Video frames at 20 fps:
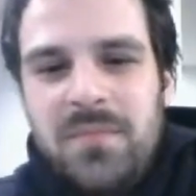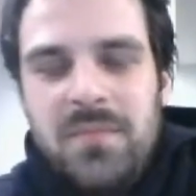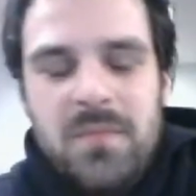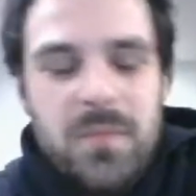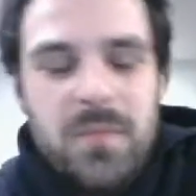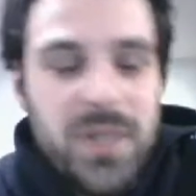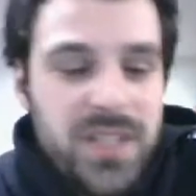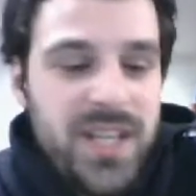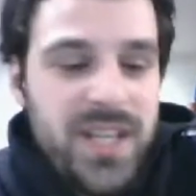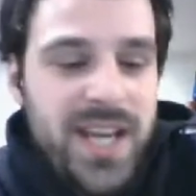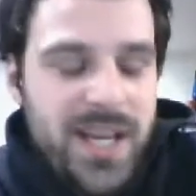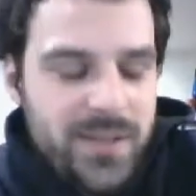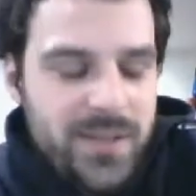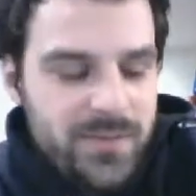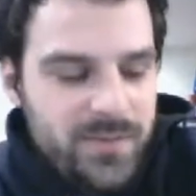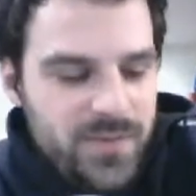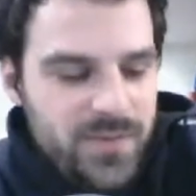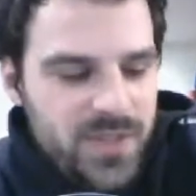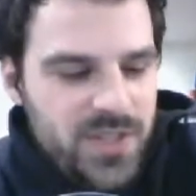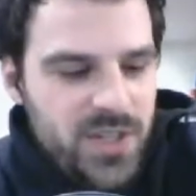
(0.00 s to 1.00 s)
But yeah,
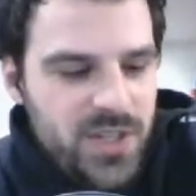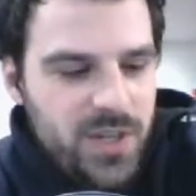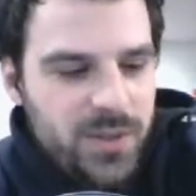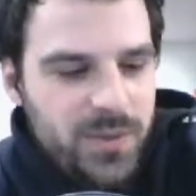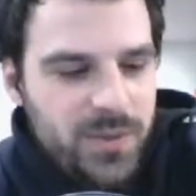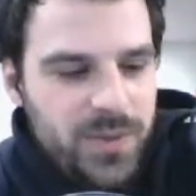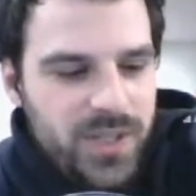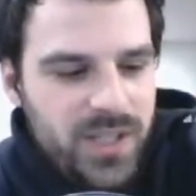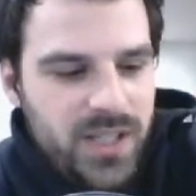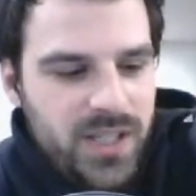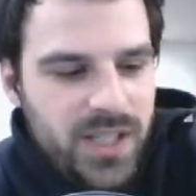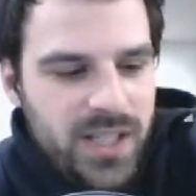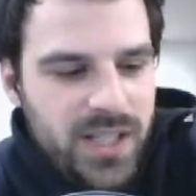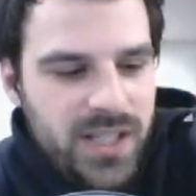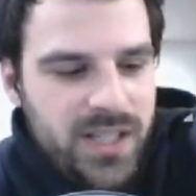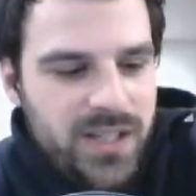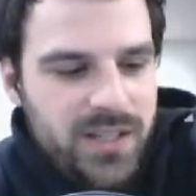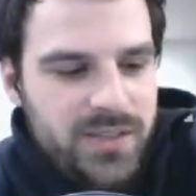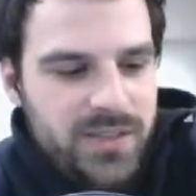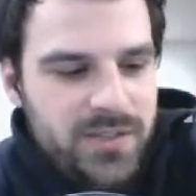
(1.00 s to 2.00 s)
so
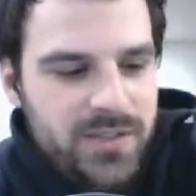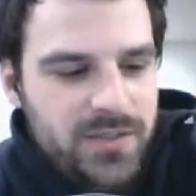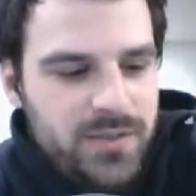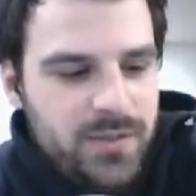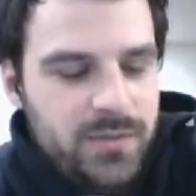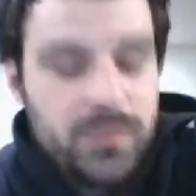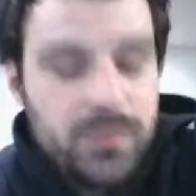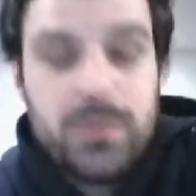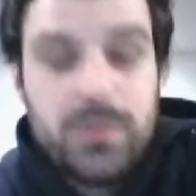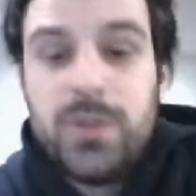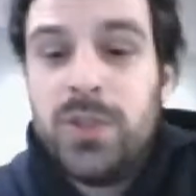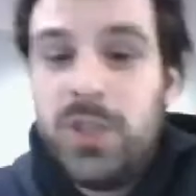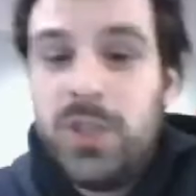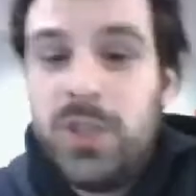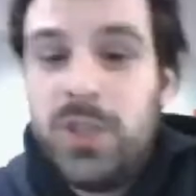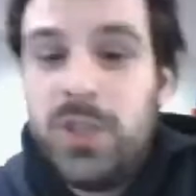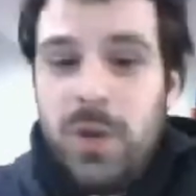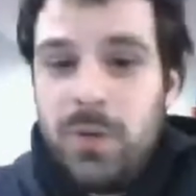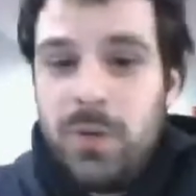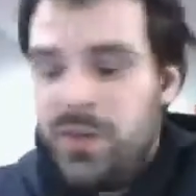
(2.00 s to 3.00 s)

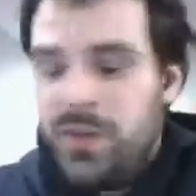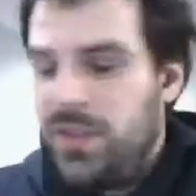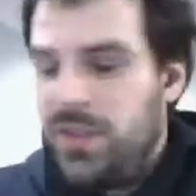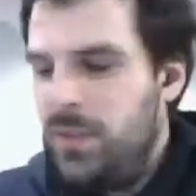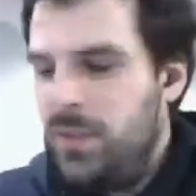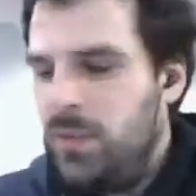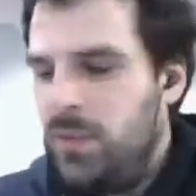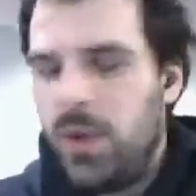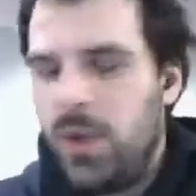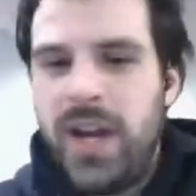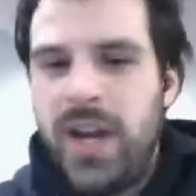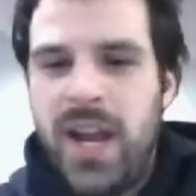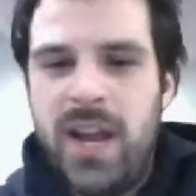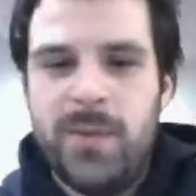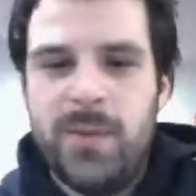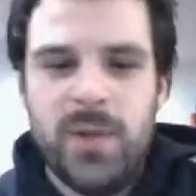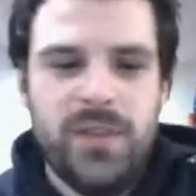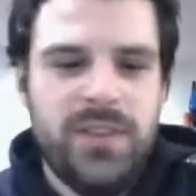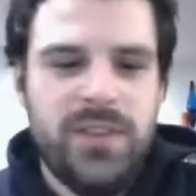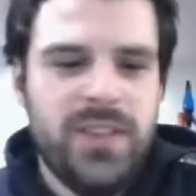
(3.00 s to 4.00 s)
going with the
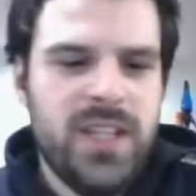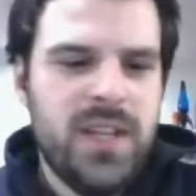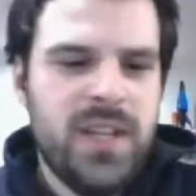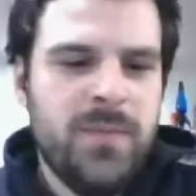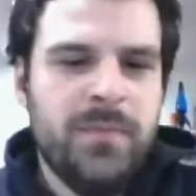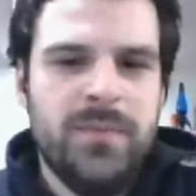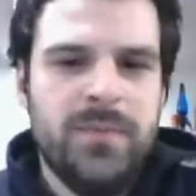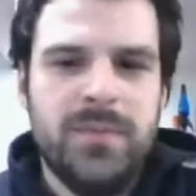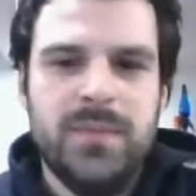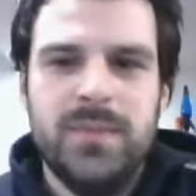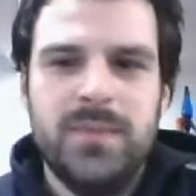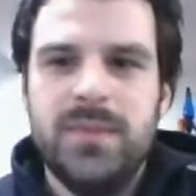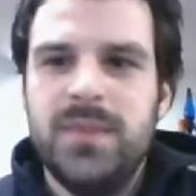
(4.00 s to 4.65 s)
Warhammer theme,